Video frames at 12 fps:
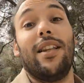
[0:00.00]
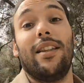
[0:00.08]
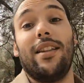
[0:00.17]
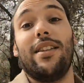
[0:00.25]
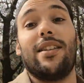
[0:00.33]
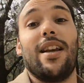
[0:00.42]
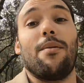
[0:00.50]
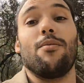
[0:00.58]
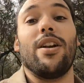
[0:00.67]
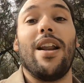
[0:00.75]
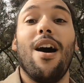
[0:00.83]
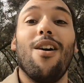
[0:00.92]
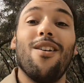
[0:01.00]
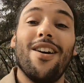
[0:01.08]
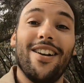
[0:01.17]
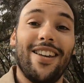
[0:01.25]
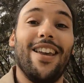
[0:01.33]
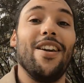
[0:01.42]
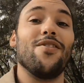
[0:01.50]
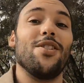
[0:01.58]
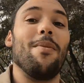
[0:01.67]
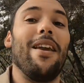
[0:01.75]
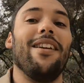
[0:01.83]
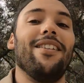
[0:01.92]
that this camera now
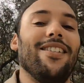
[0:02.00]
gives me.